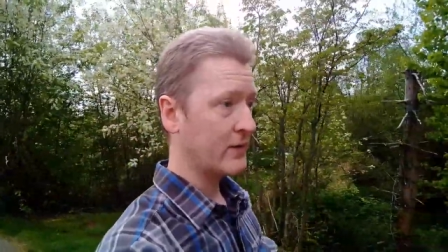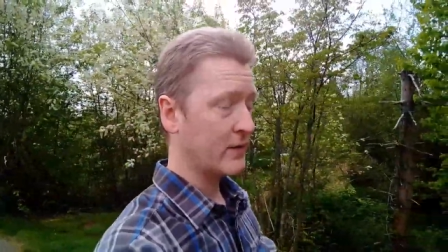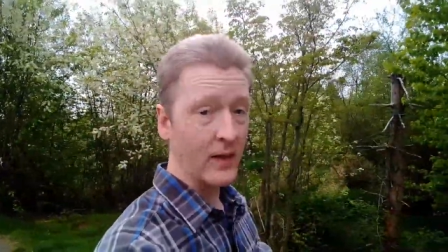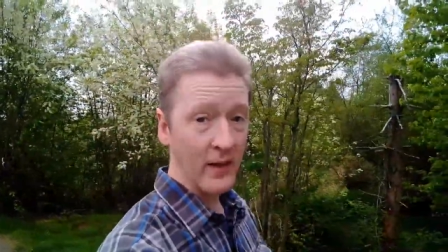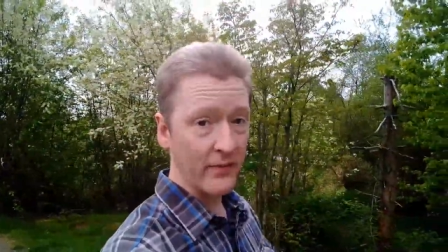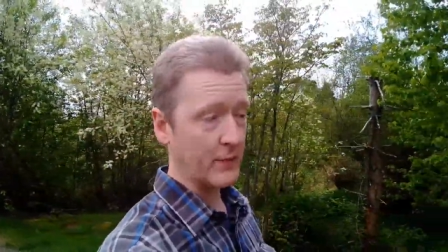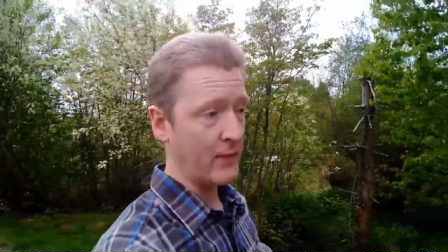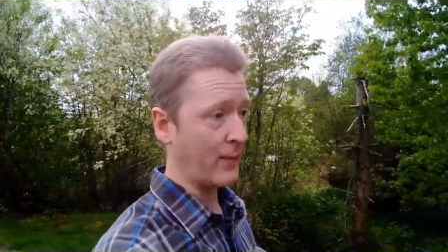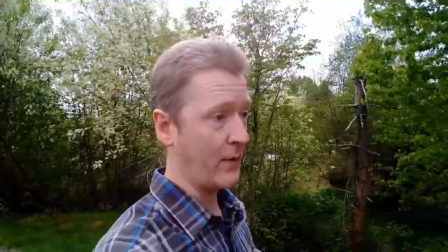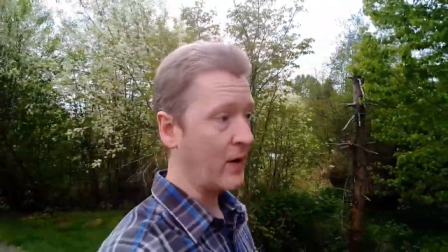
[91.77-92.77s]
So I love this
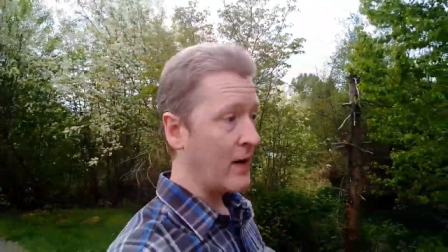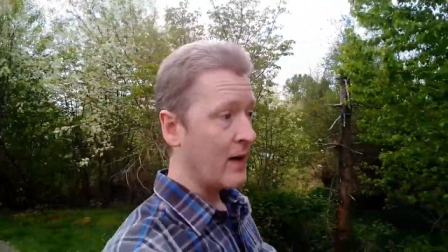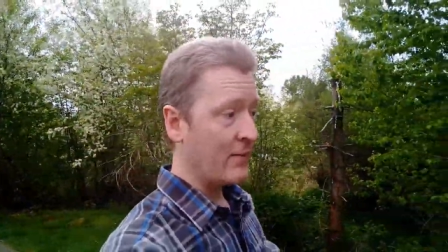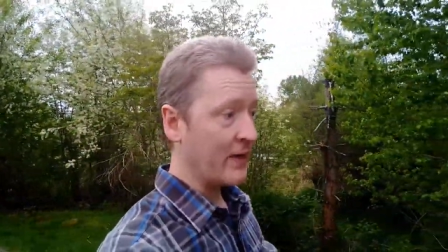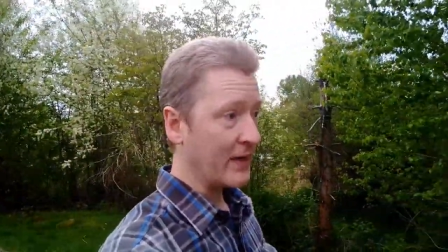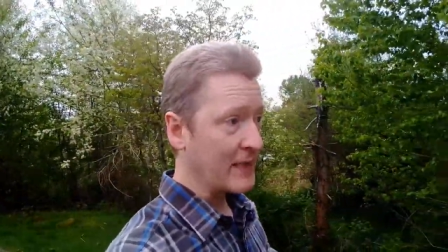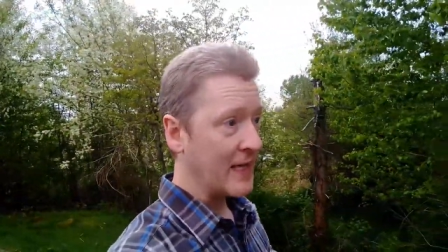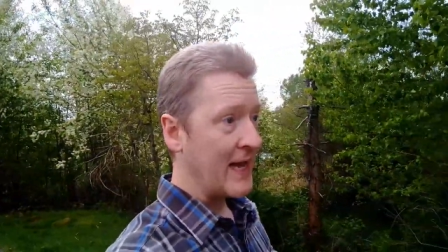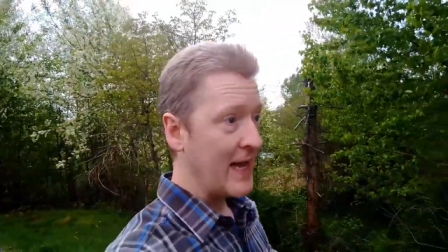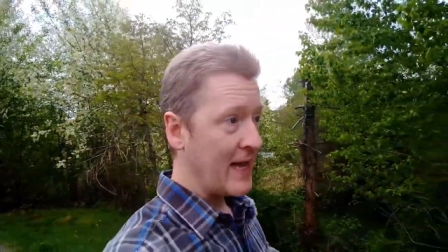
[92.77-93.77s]
paper because
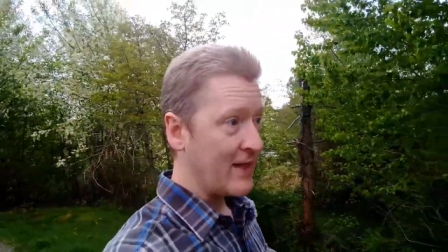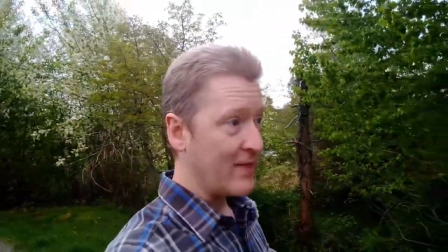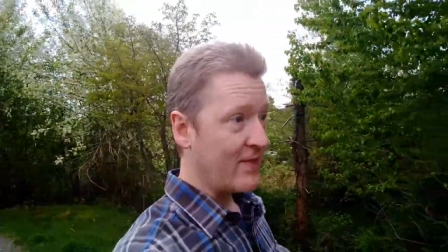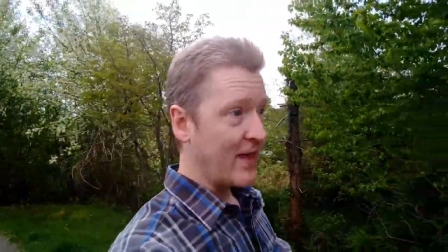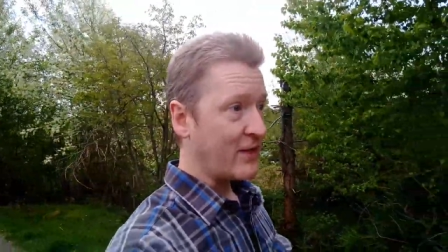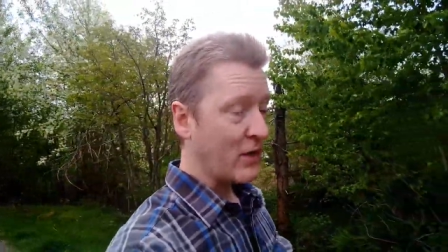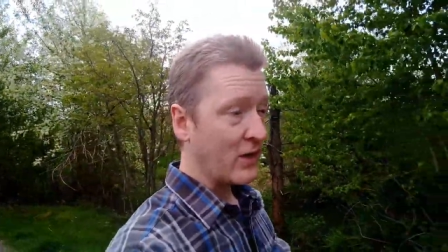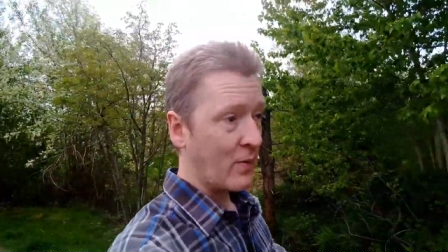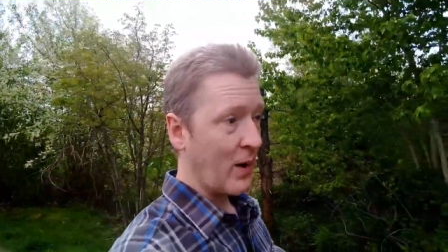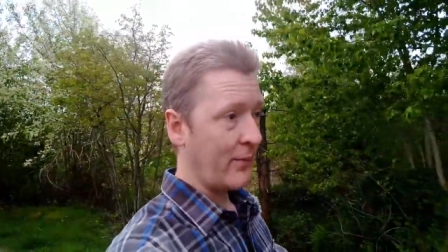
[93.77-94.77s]
they
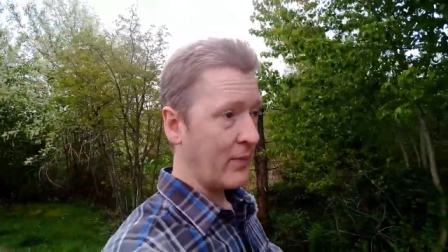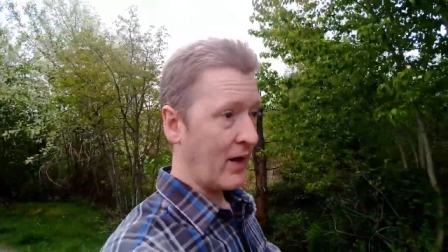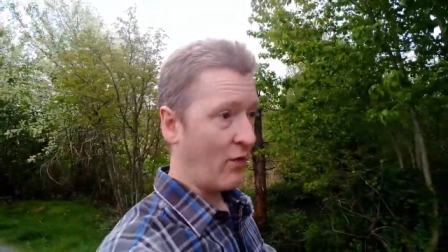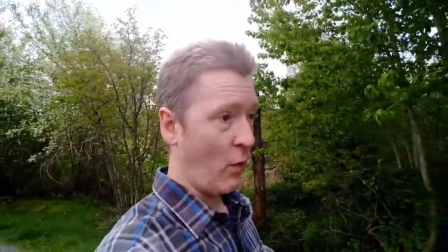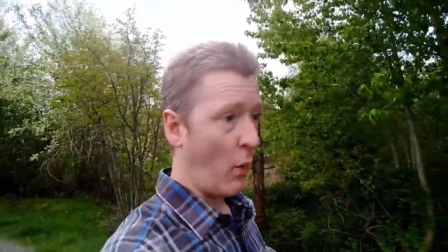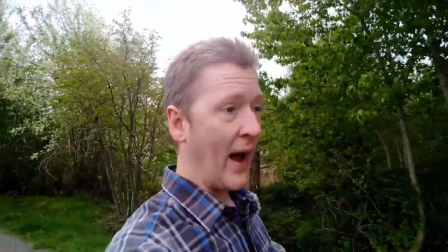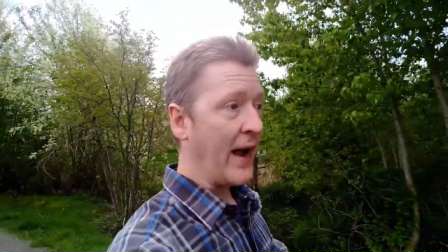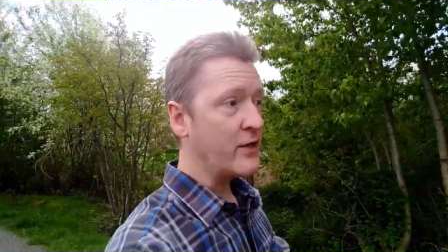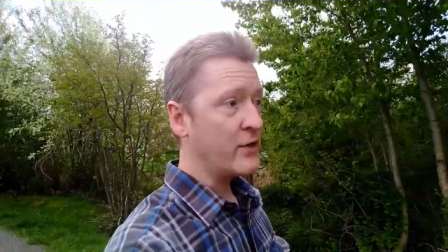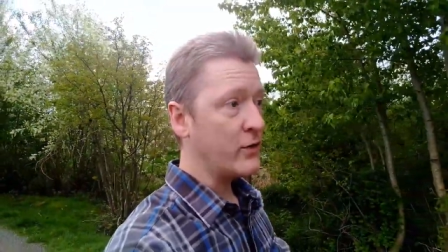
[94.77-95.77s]
took the problem of
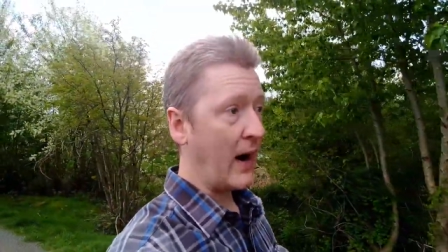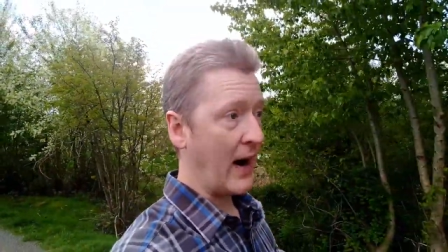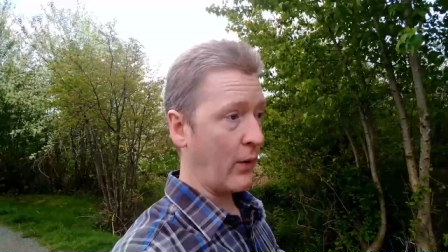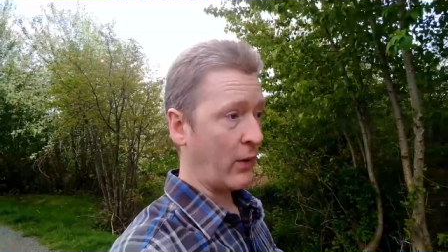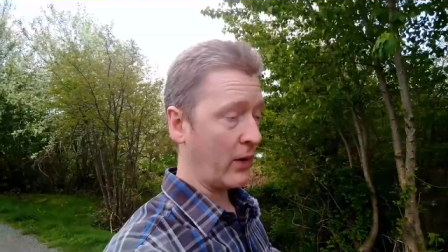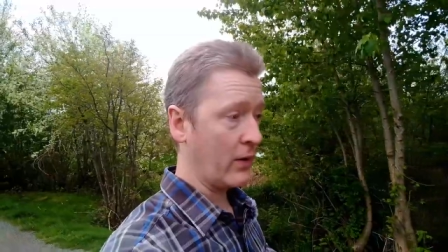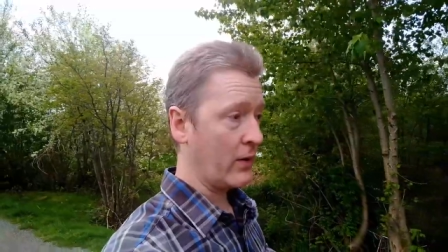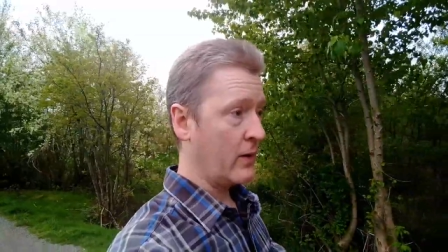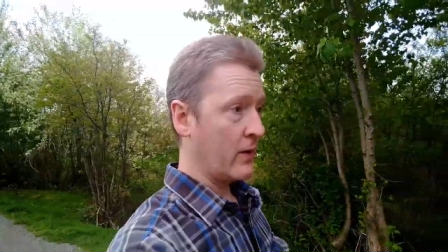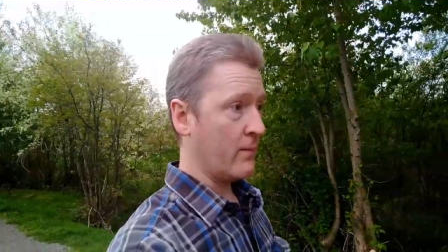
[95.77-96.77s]
why do our
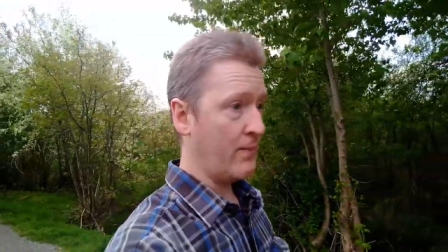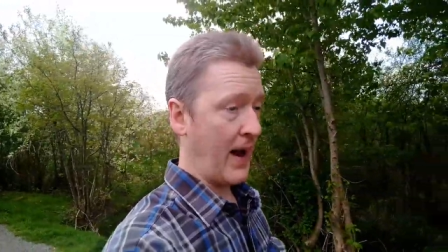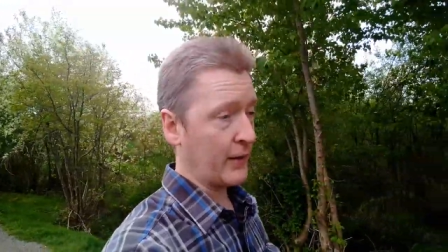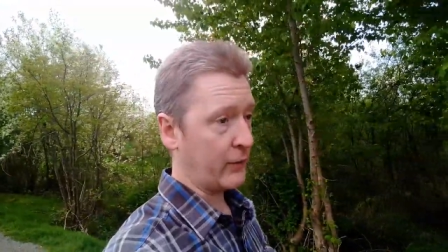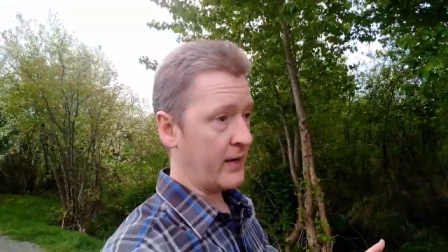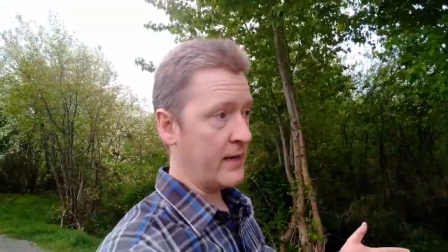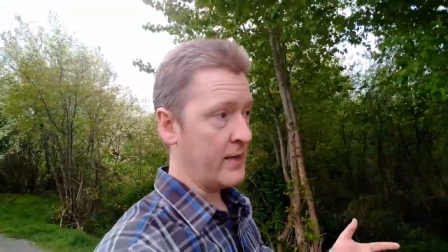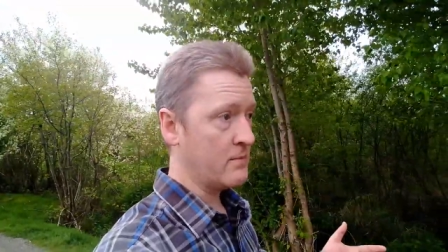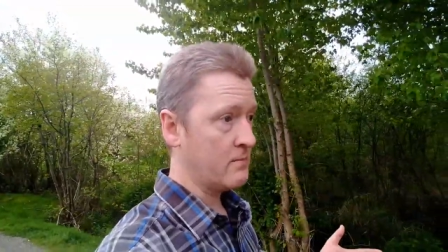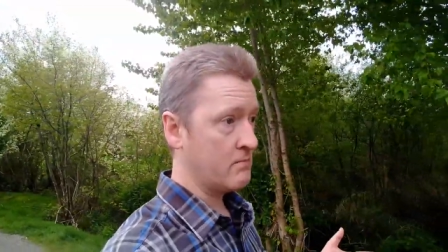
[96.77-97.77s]
battery
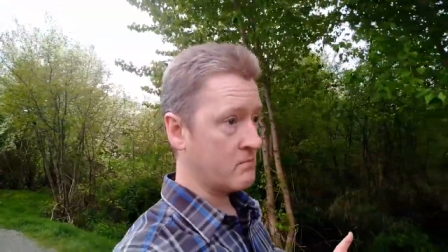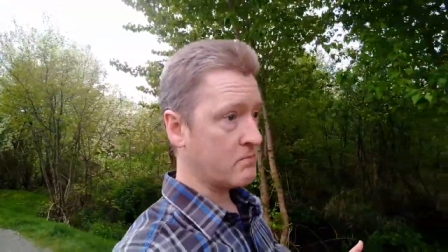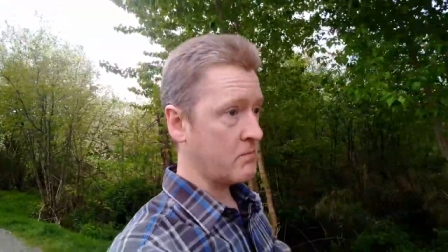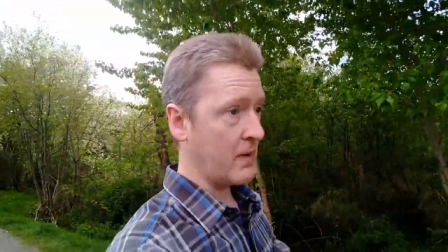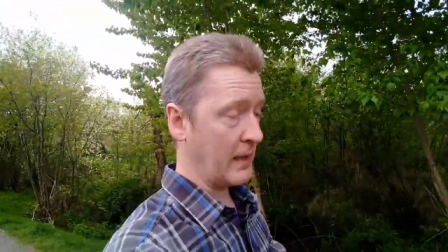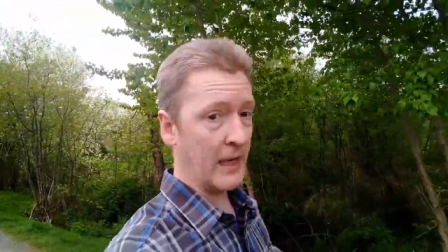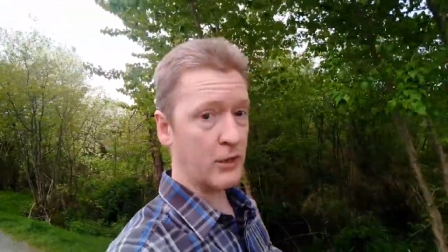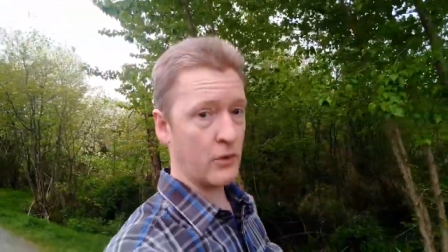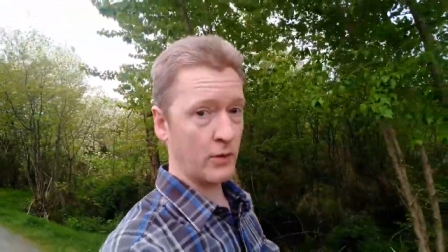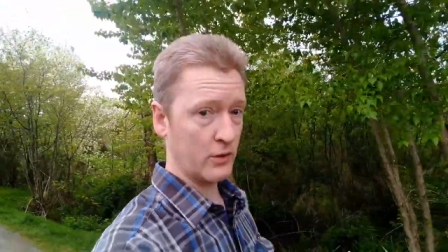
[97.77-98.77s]

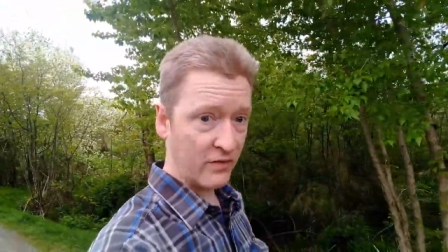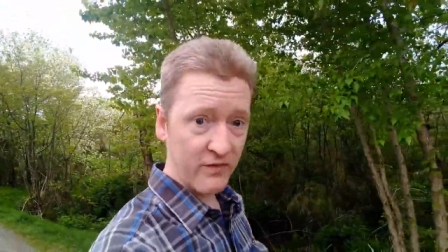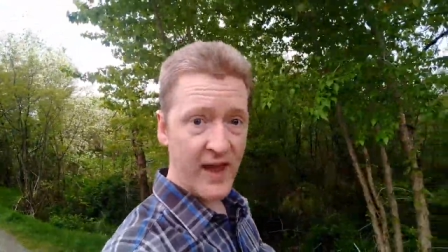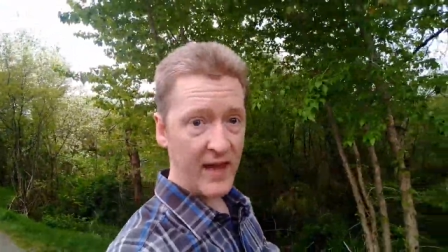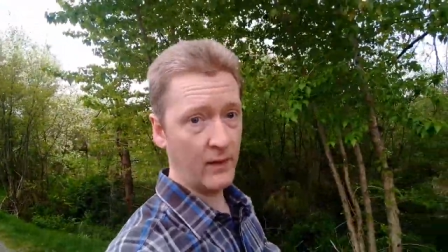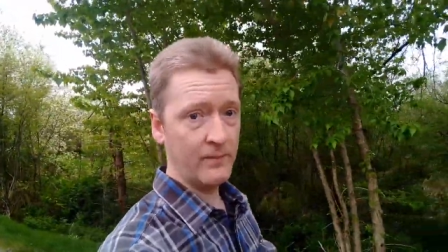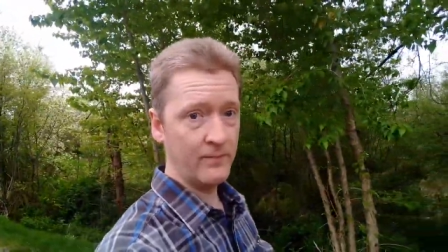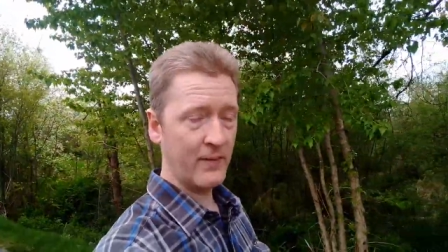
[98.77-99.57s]
electrodes fail